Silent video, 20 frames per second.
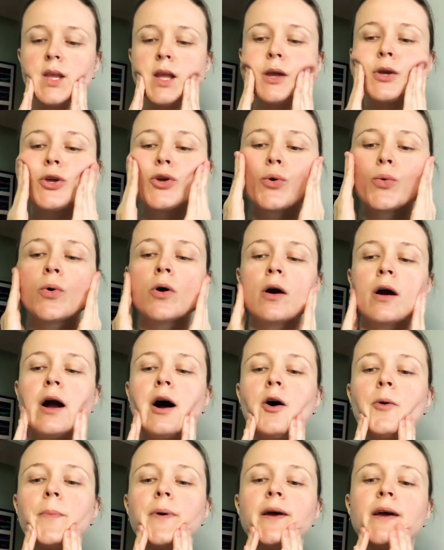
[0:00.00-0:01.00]
you are
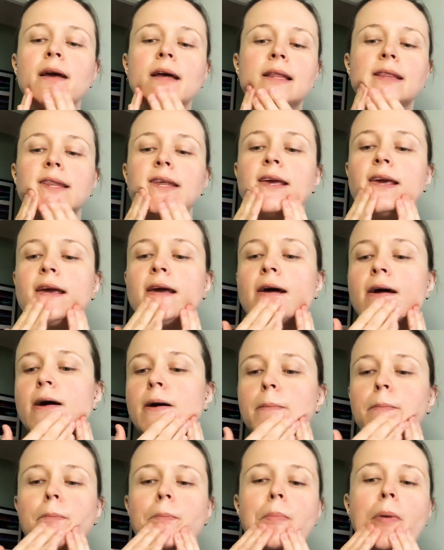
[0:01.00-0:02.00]
helping the
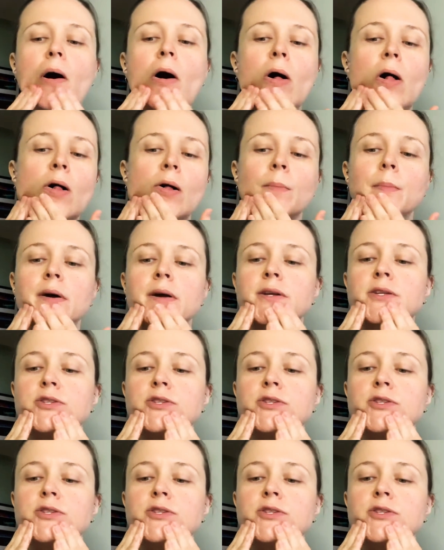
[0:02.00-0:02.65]
balm